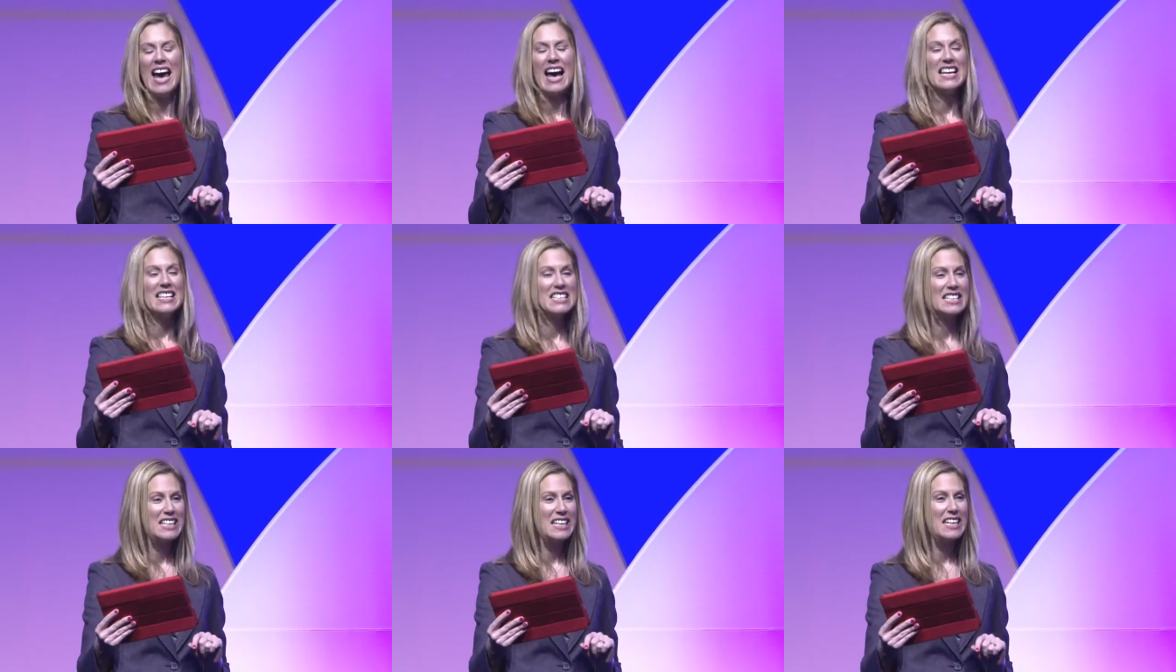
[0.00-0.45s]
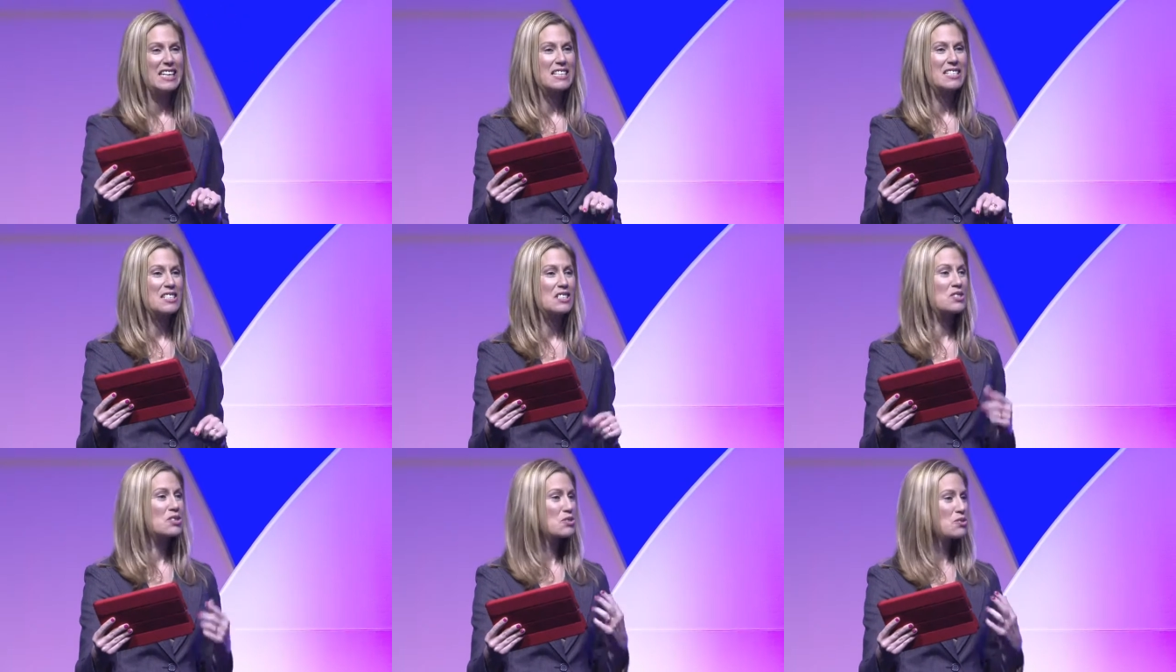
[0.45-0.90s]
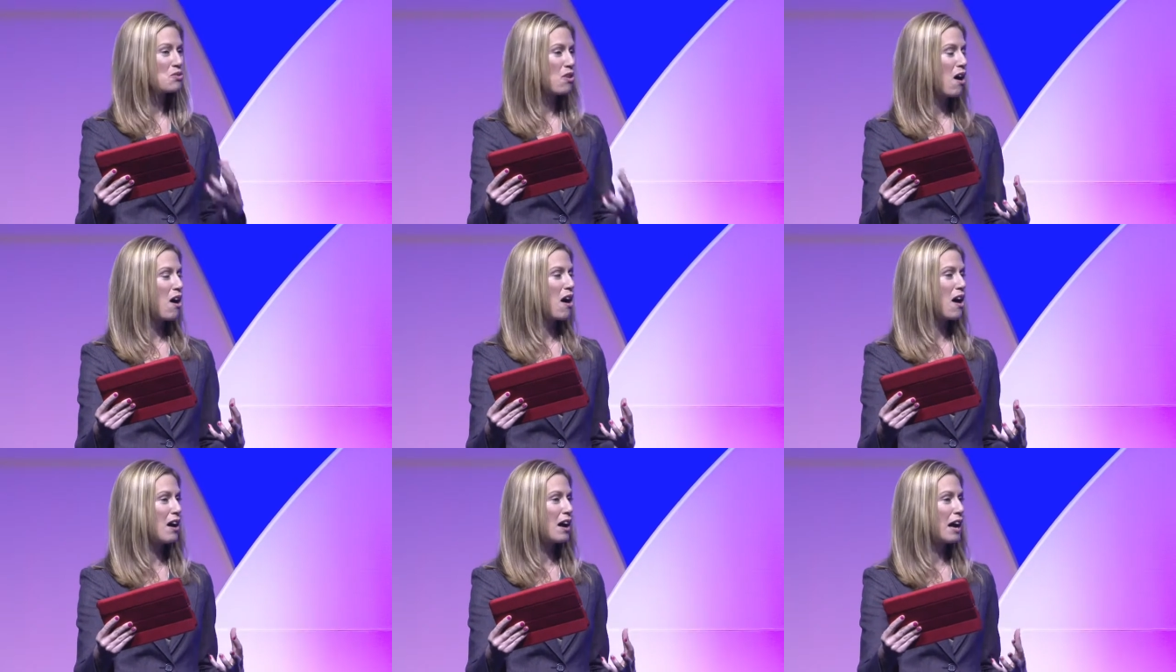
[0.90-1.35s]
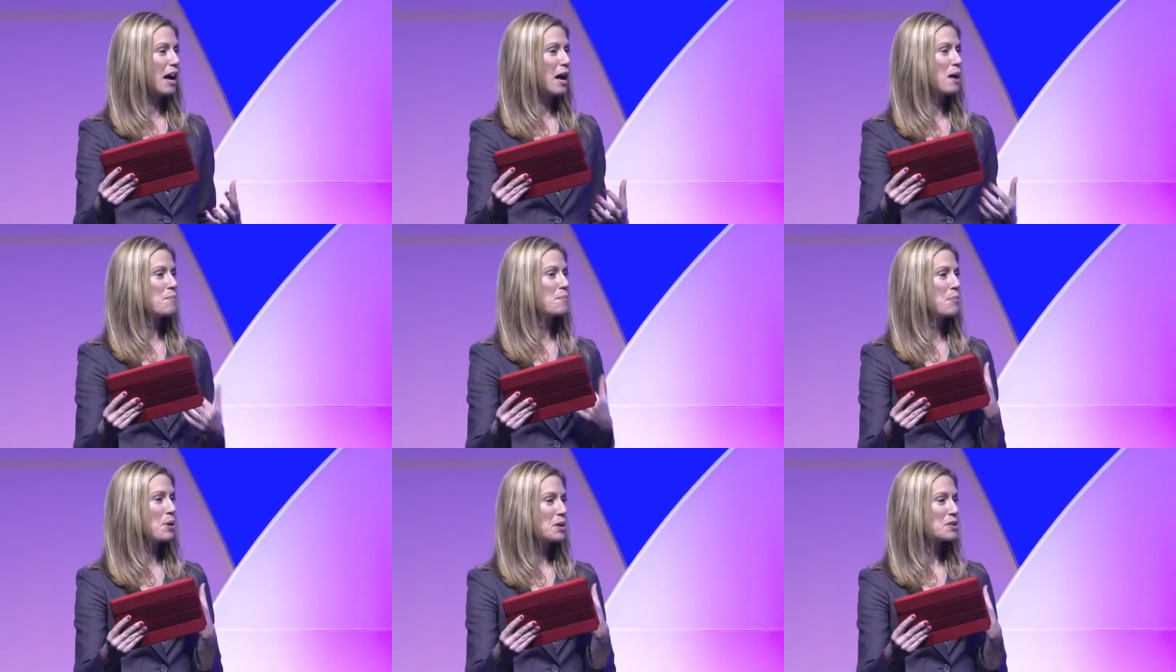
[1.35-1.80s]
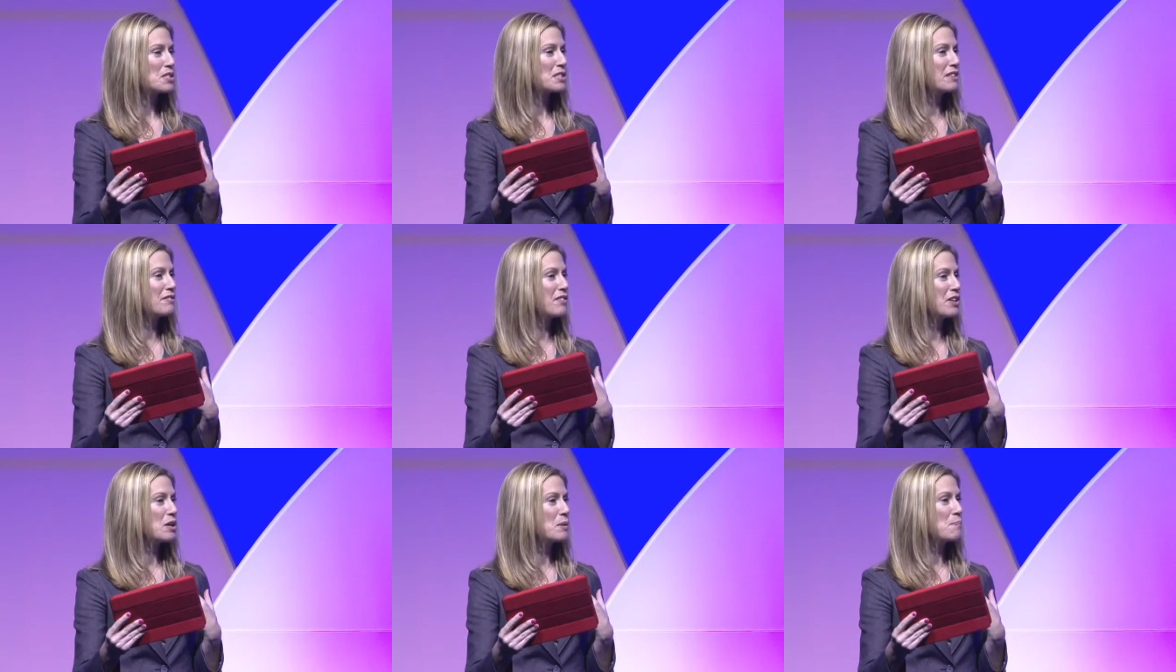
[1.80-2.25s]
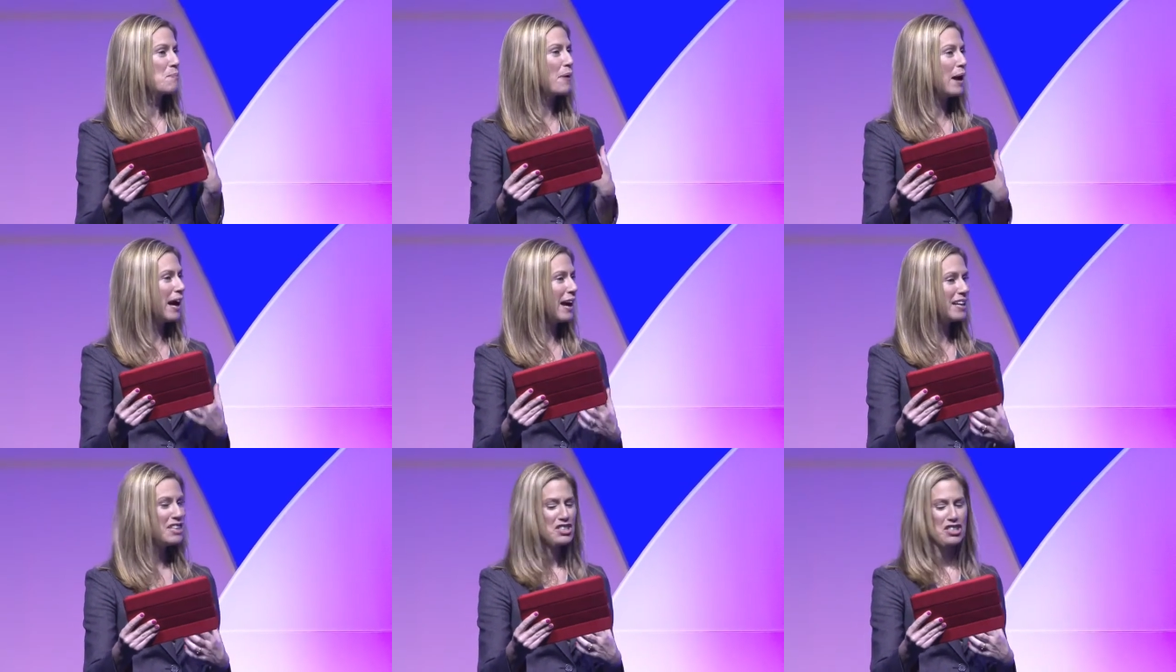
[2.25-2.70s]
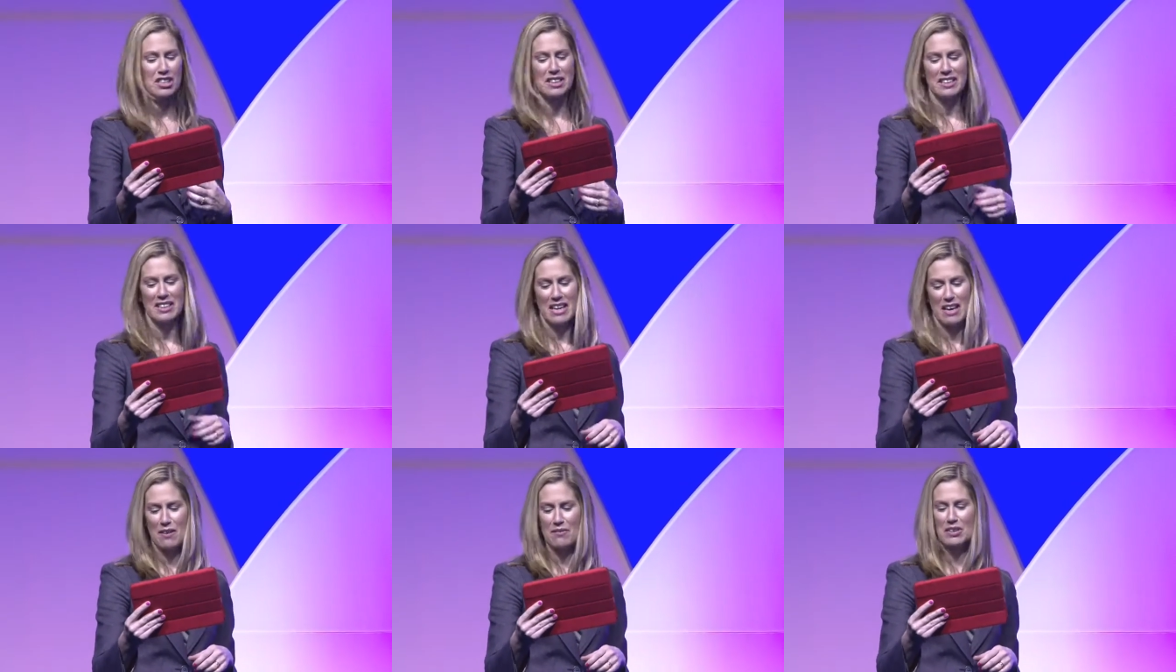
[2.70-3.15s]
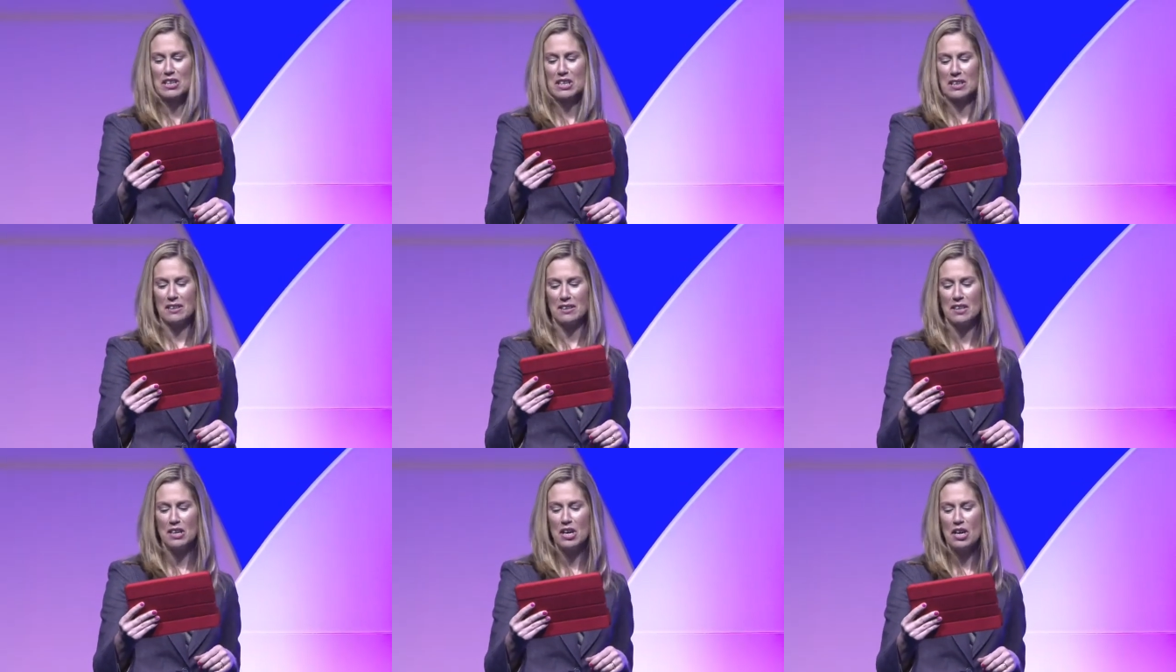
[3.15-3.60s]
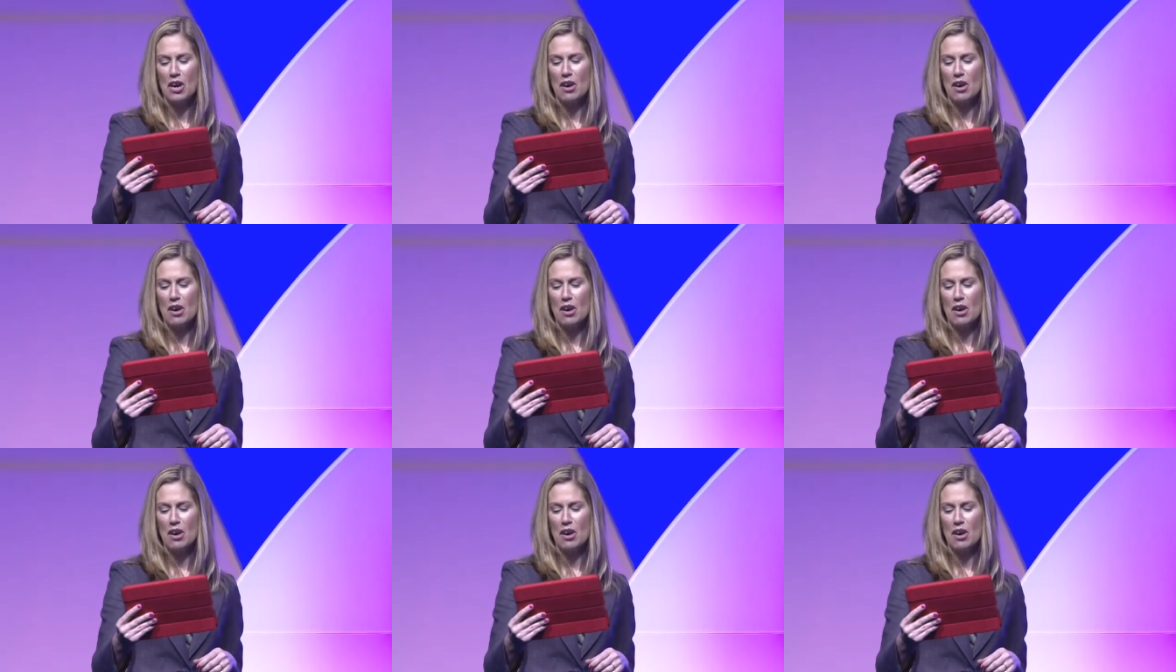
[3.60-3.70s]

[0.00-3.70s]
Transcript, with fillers: and she is a strong and personally very passionate advocate